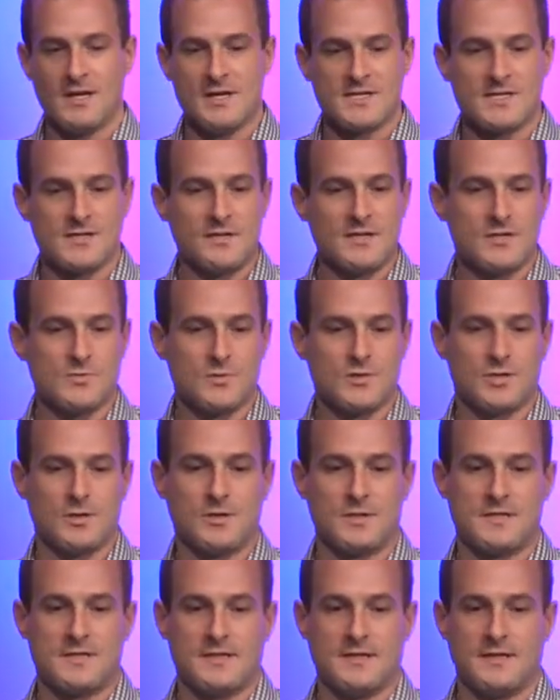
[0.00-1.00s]
So let's
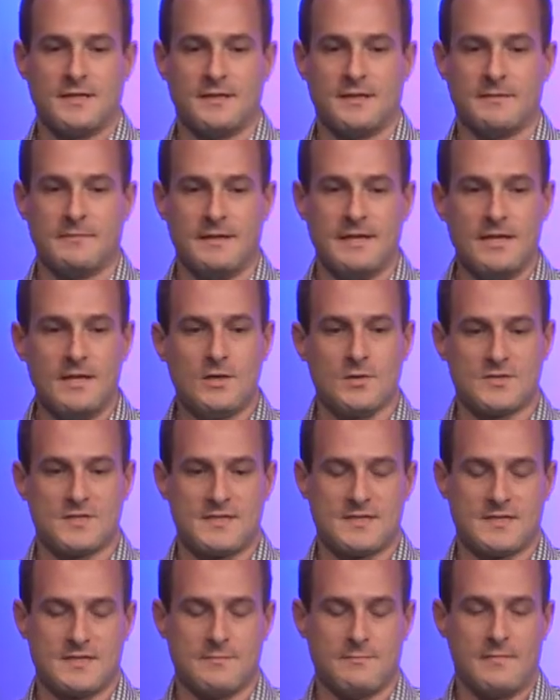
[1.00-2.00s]
return to the
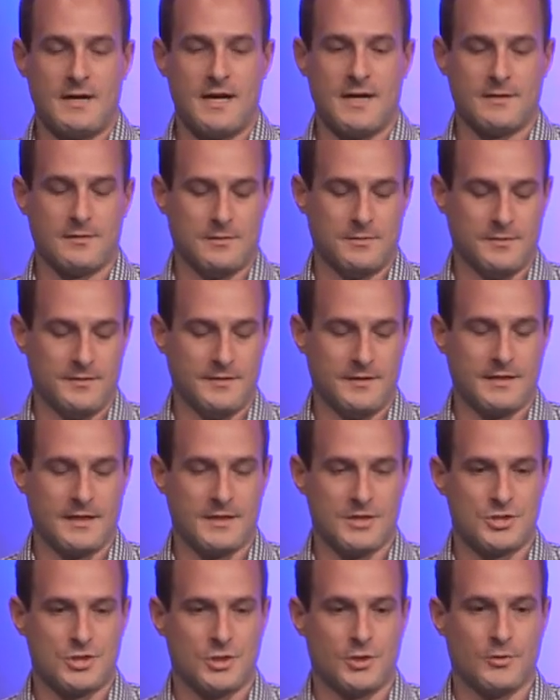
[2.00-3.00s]
ecosystem model that I
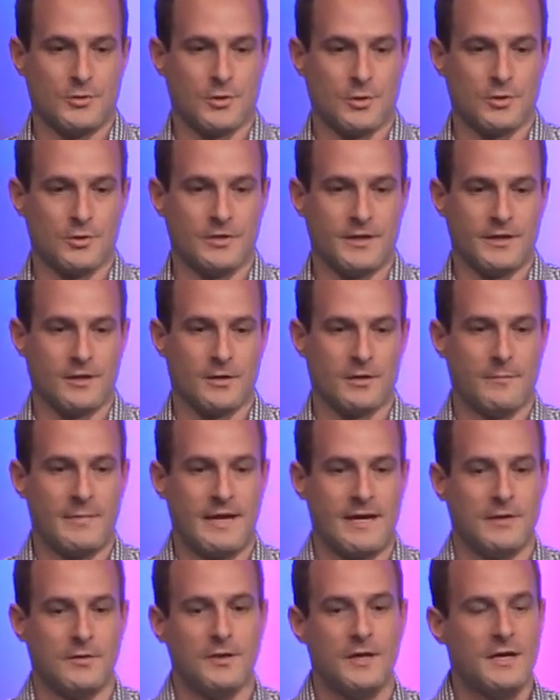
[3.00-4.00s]
showed earlier
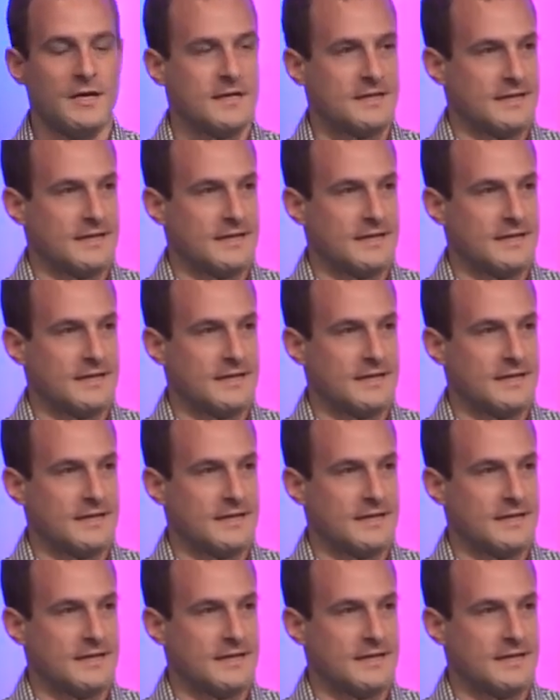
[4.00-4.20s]
about